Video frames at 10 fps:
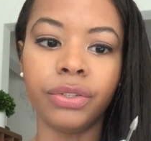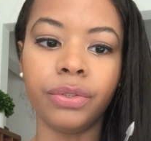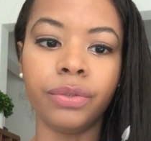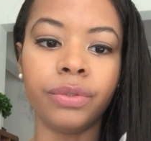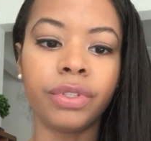
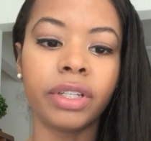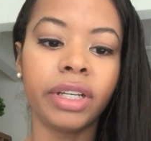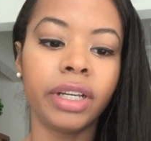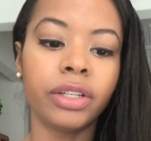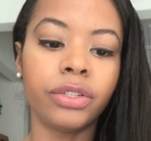use
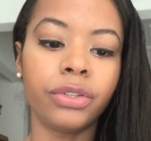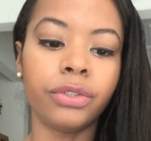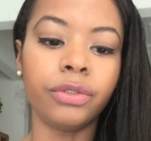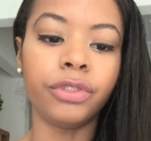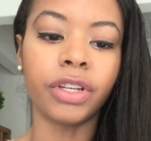
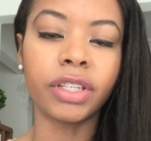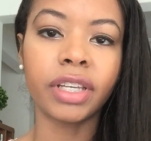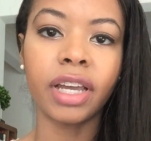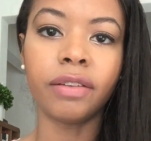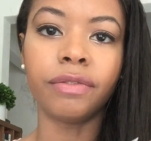to just
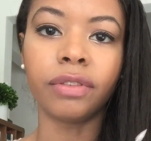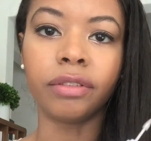kind of